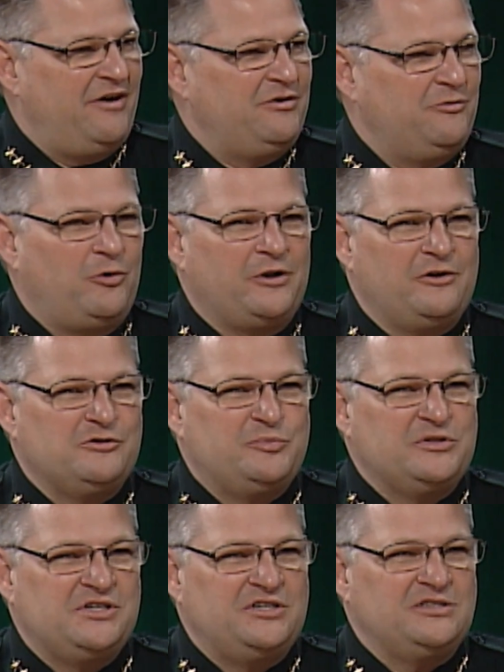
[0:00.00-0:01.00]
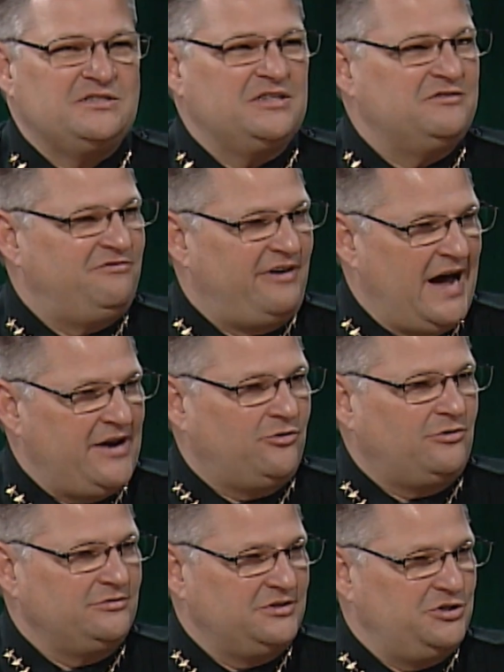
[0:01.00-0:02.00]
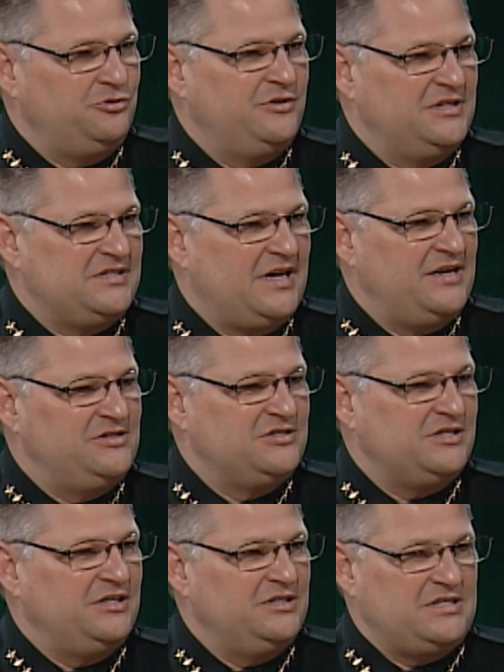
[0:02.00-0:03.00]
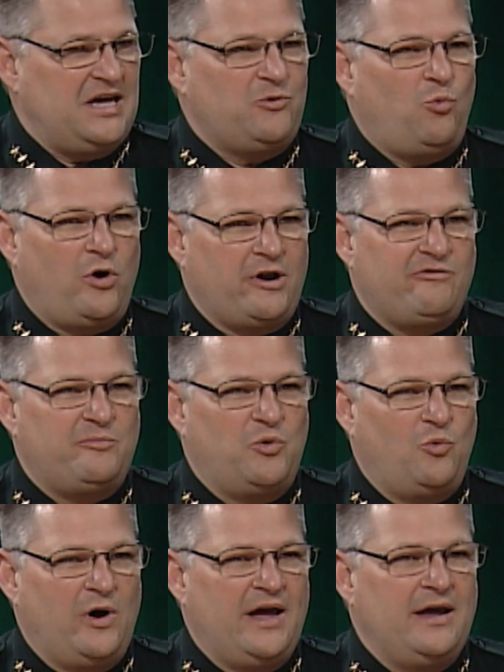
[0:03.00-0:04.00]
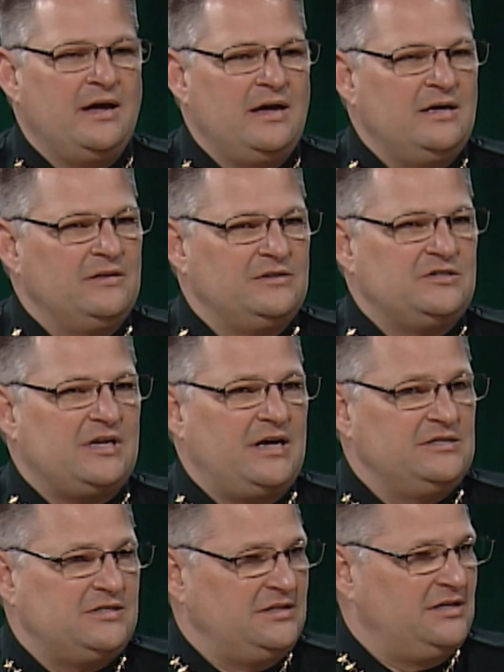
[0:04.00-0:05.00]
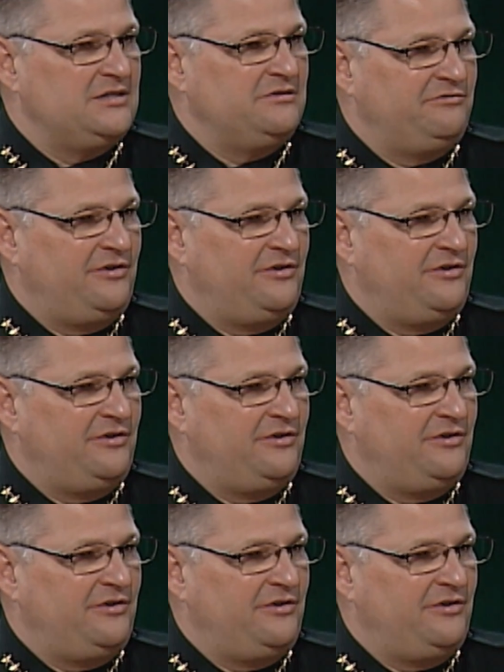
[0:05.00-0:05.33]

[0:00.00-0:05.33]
Every one of those positions is vital to this agency. You take one of them away, this agency doesn't